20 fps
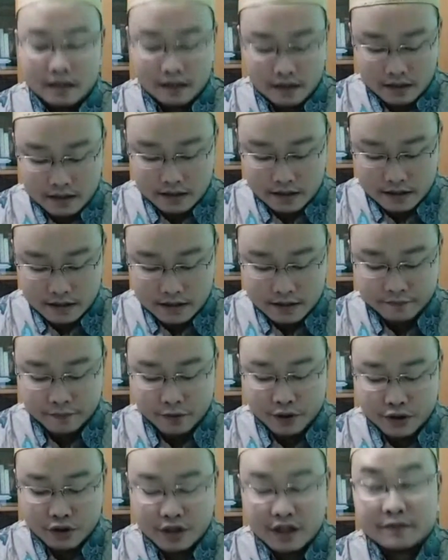
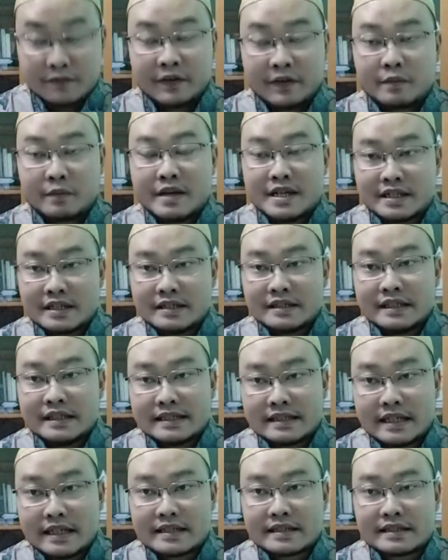For your information,
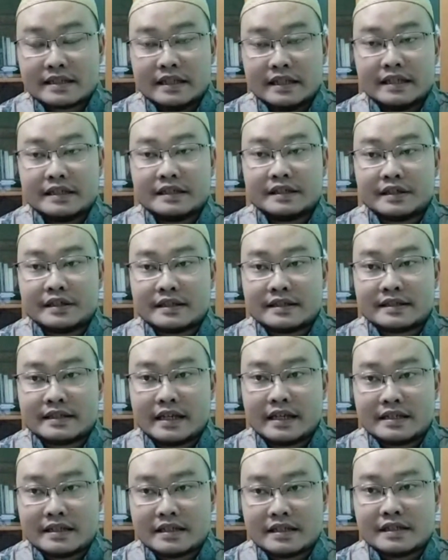this is the third
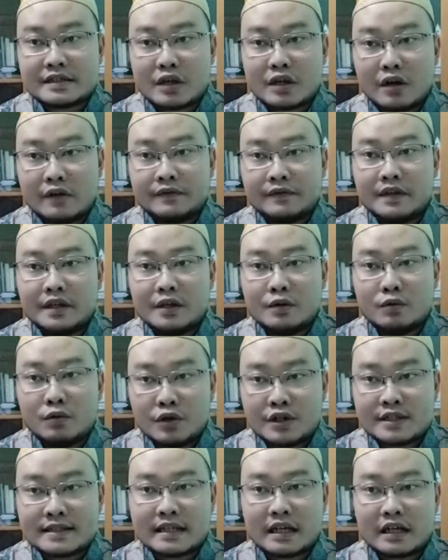sessions of the
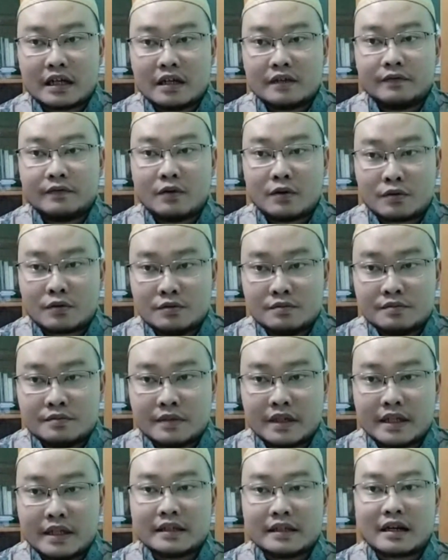World Zakat Forum
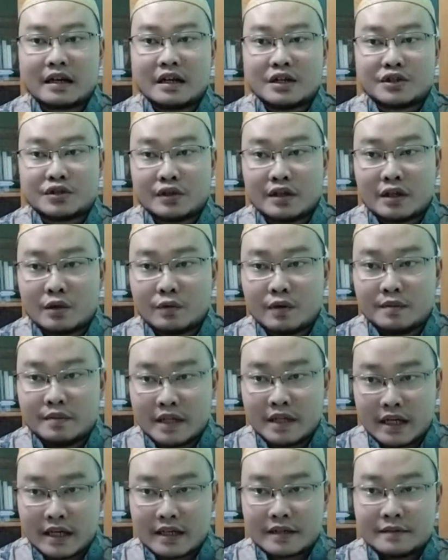International
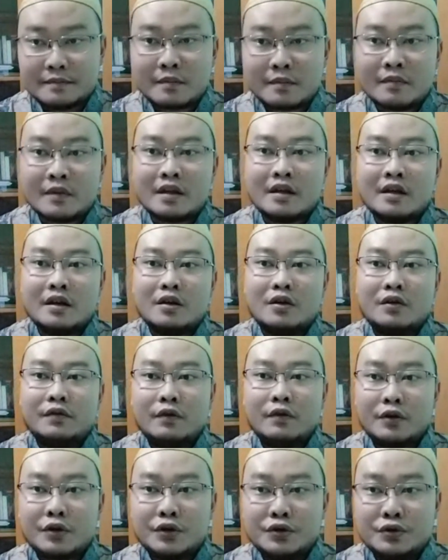Webinar.
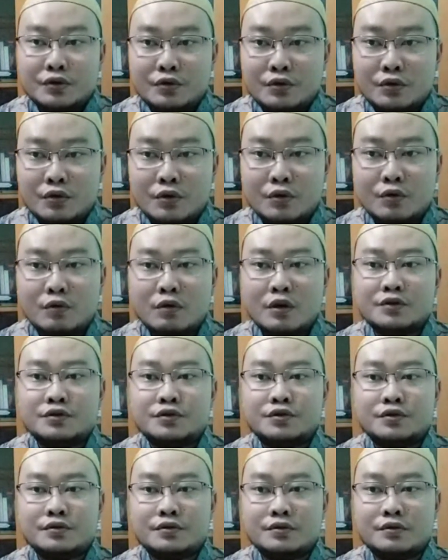For you who
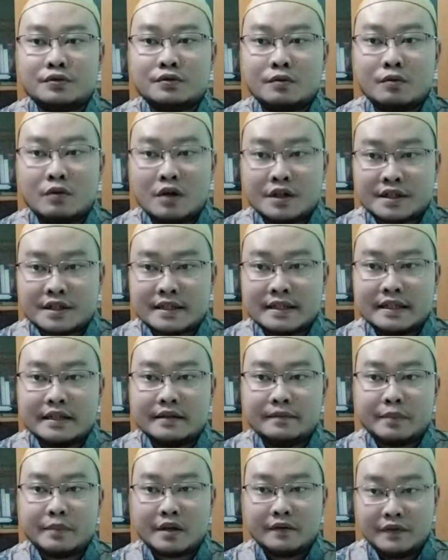want to watch
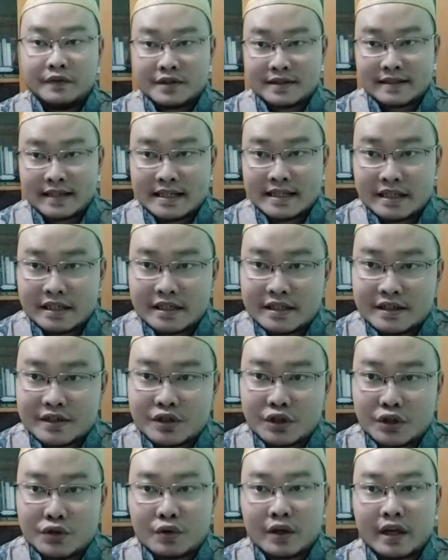the previous
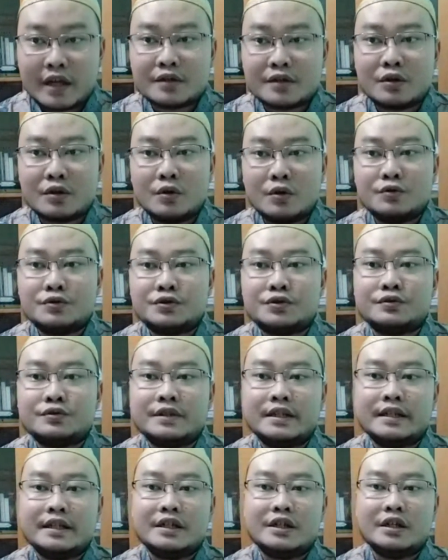sessions, you can go
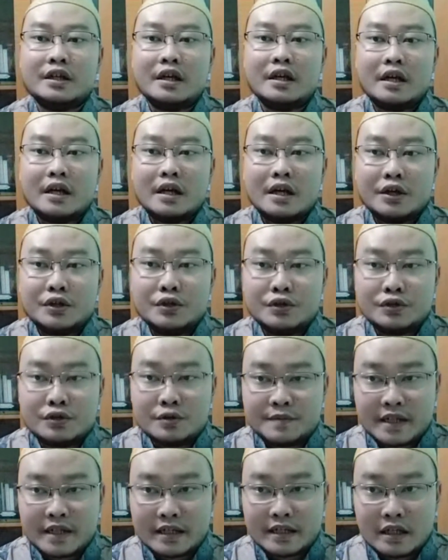to the
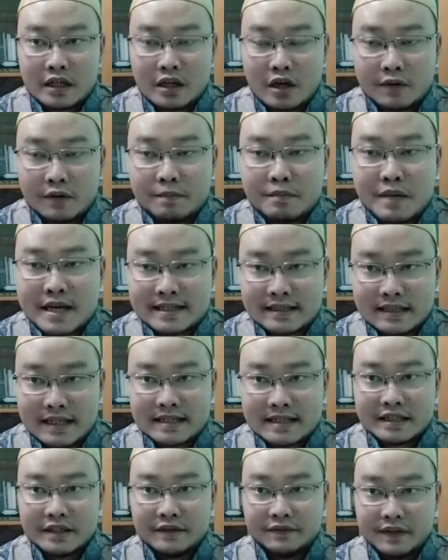YouTube channel of
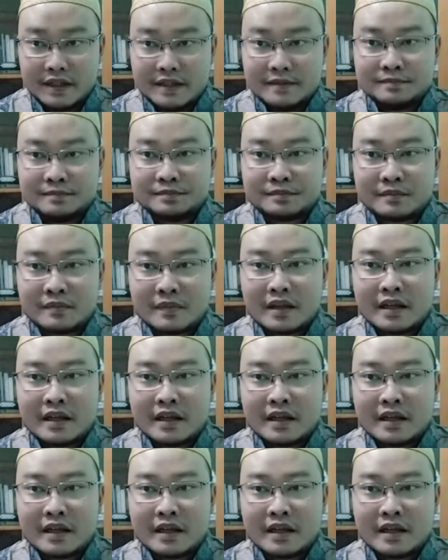Baznas TV,